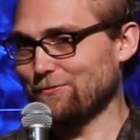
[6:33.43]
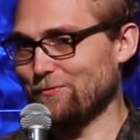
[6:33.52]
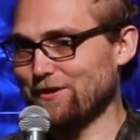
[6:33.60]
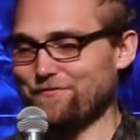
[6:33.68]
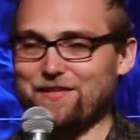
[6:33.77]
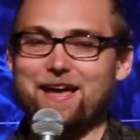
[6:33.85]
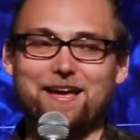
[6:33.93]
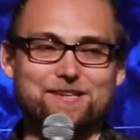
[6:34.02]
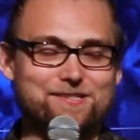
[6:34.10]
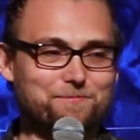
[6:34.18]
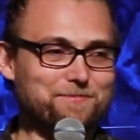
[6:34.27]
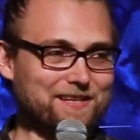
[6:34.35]
What if that
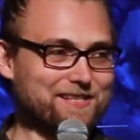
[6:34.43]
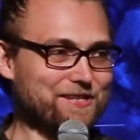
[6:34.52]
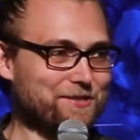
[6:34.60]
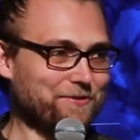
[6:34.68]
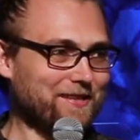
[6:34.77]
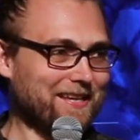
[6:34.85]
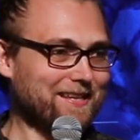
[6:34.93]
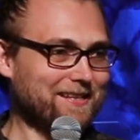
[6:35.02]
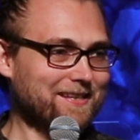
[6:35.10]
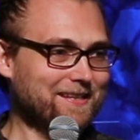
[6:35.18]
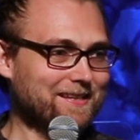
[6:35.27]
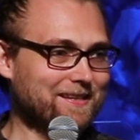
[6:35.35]
has something to do with it?
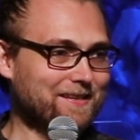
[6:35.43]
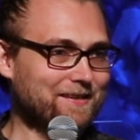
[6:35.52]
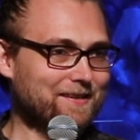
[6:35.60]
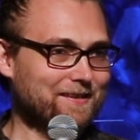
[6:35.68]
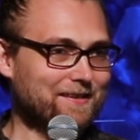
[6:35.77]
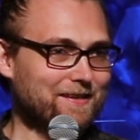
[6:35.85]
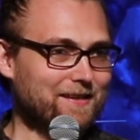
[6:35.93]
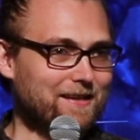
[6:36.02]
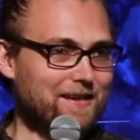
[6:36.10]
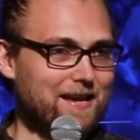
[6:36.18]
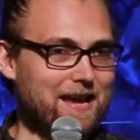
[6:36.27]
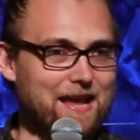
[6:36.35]

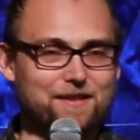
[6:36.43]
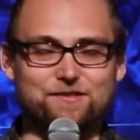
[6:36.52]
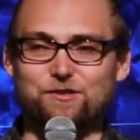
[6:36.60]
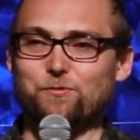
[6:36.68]
And